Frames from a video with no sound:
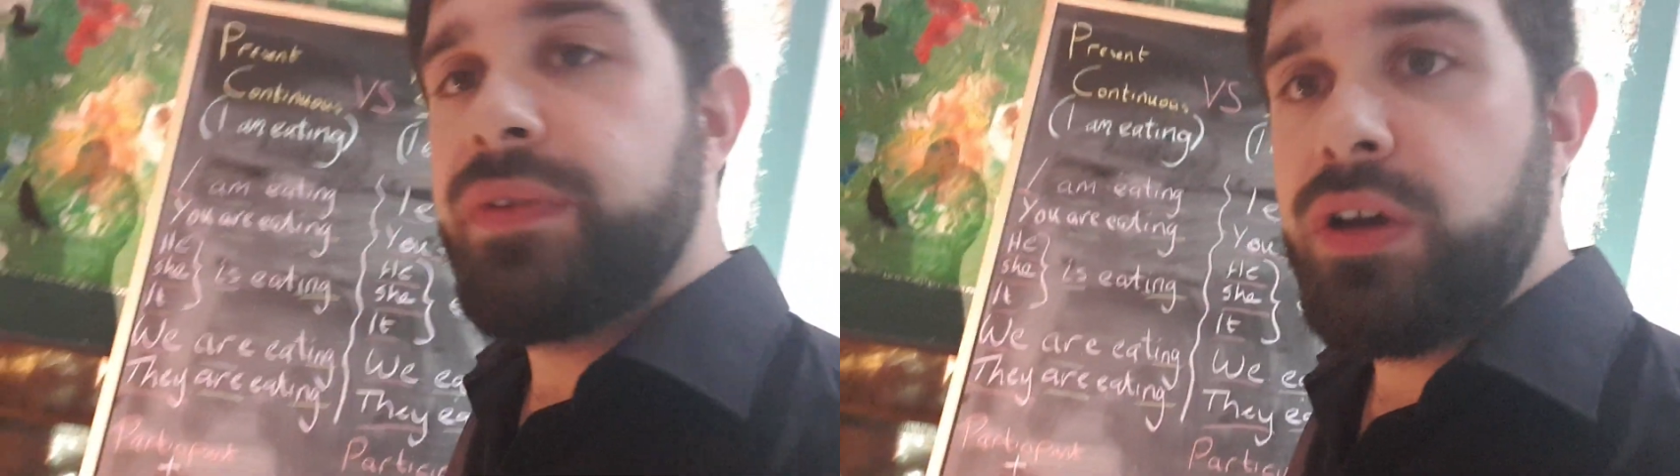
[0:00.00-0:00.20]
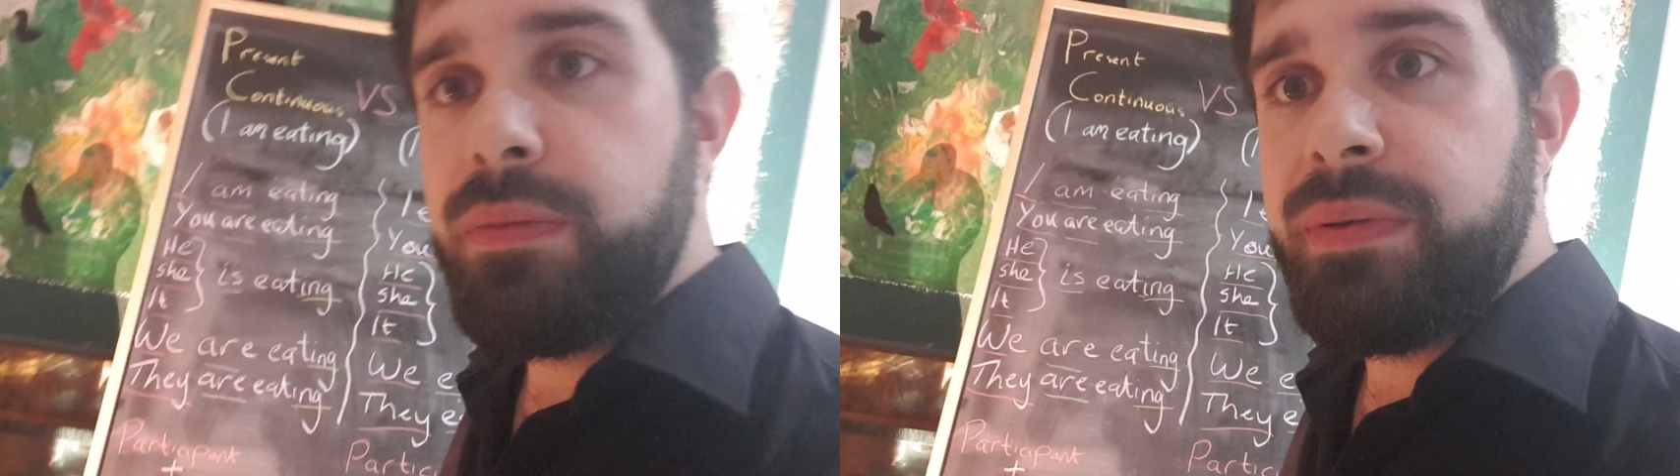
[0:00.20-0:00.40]

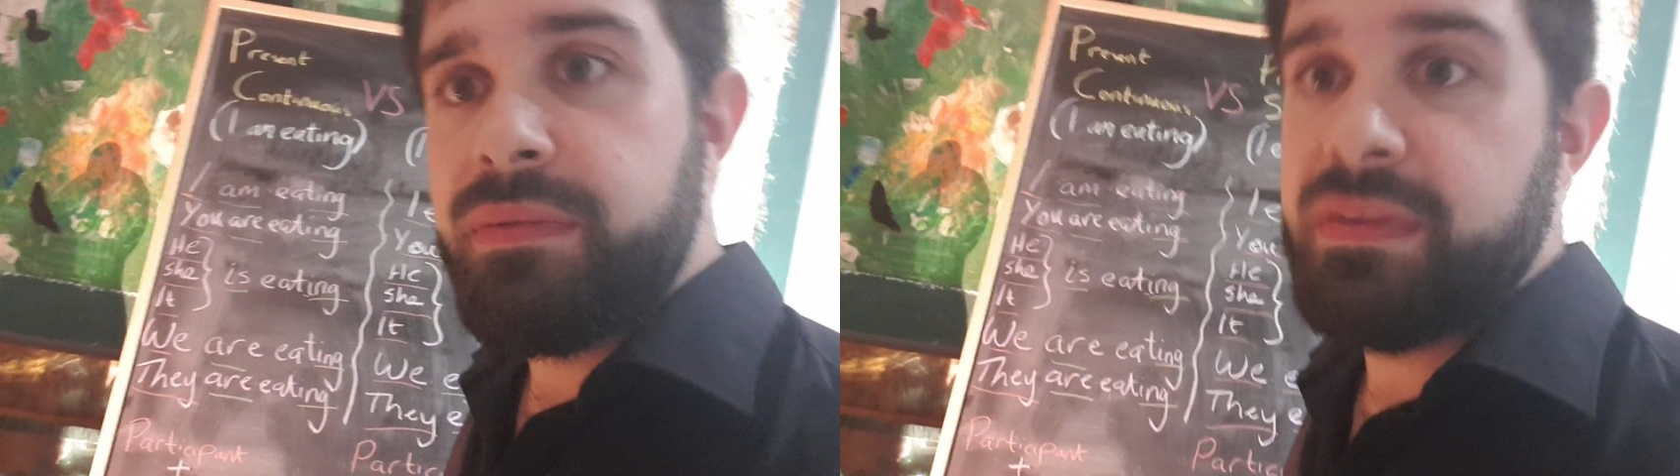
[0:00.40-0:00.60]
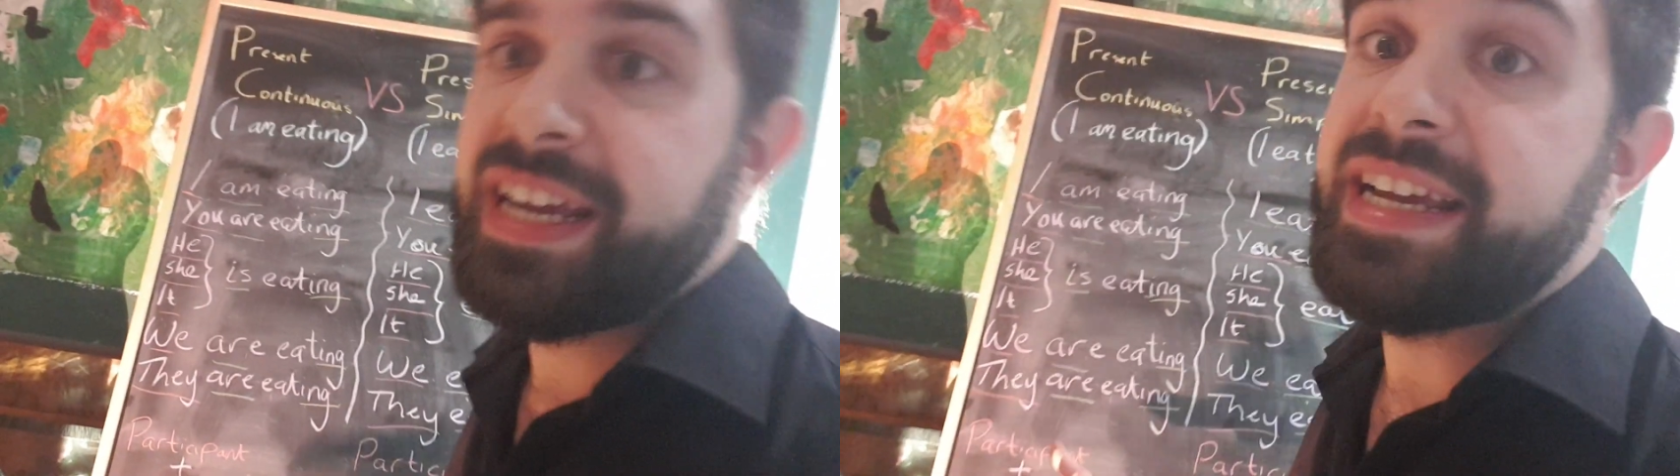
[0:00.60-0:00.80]
verb,
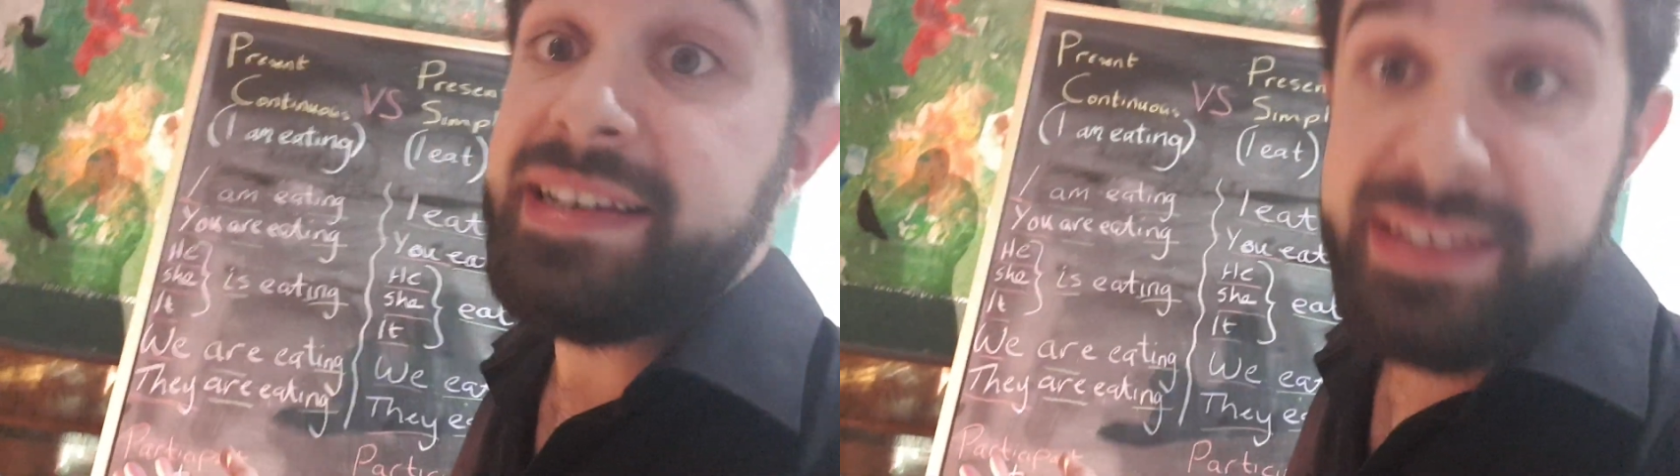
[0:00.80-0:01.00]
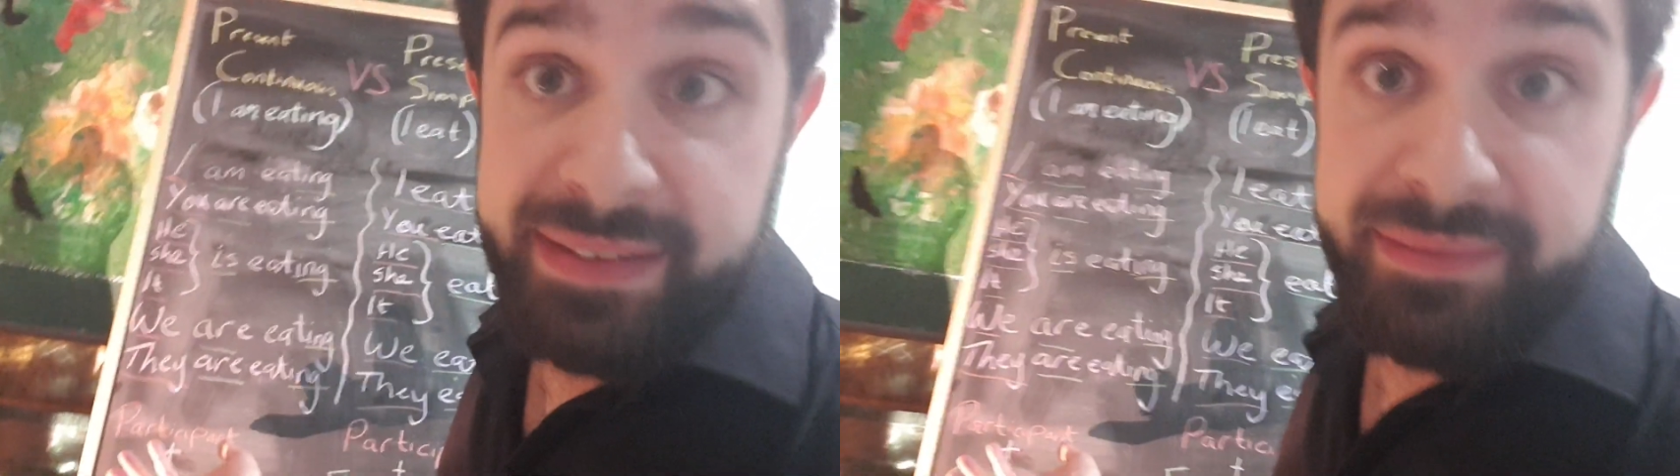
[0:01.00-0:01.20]

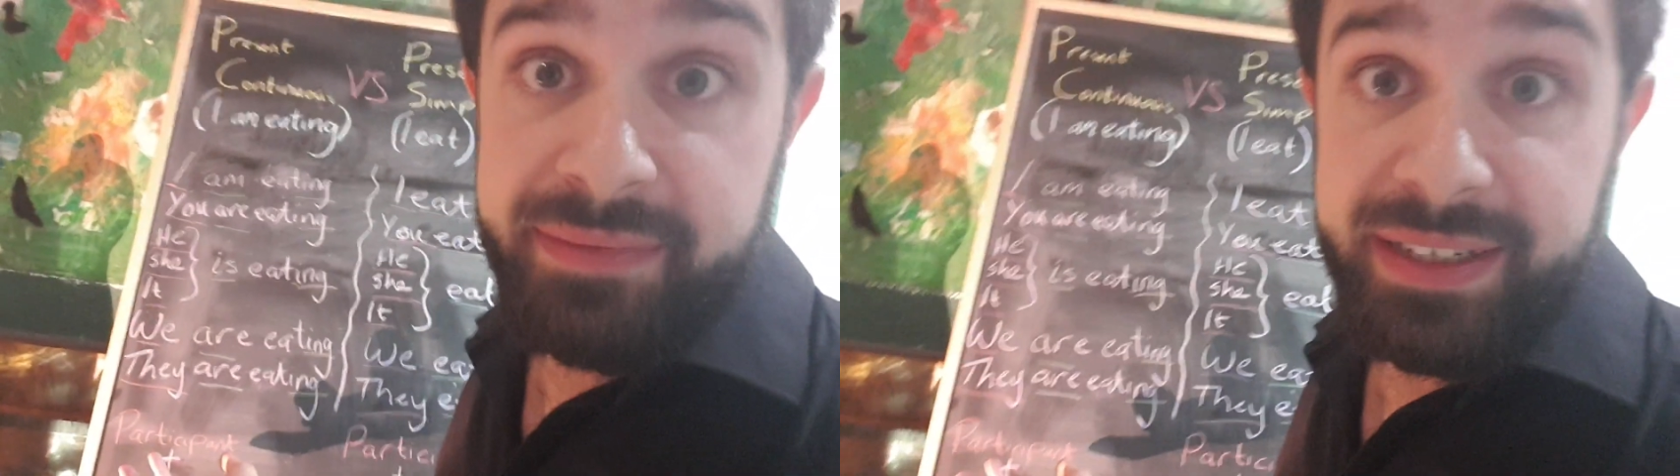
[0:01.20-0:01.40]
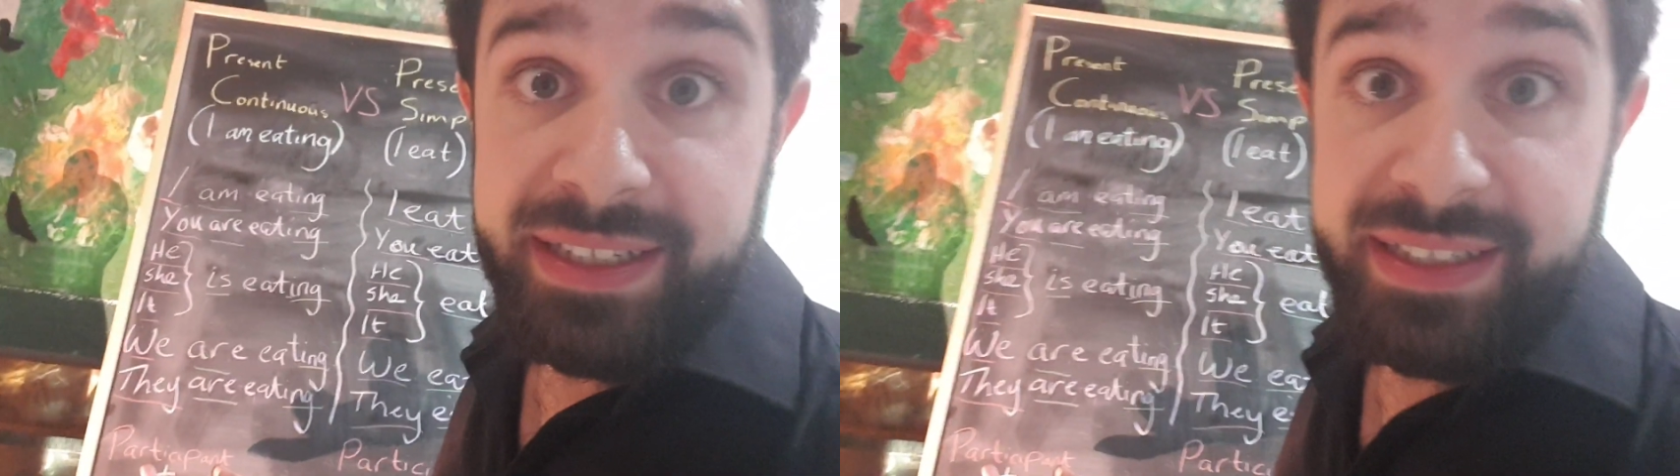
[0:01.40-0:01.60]
eat,
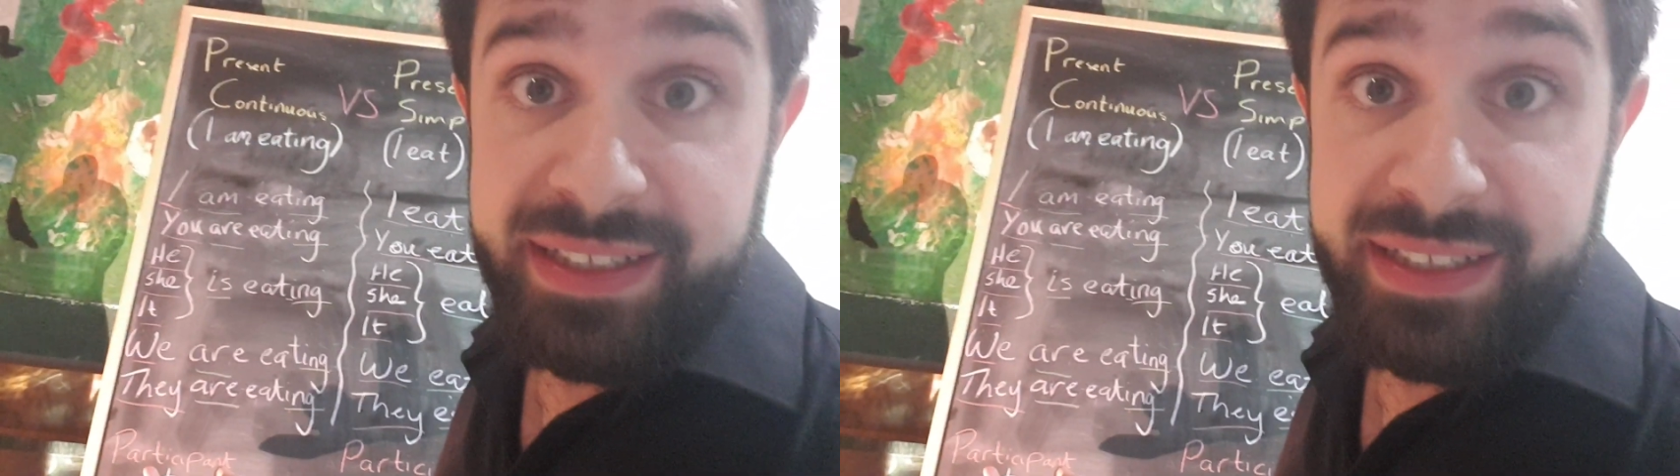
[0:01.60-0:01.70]
in this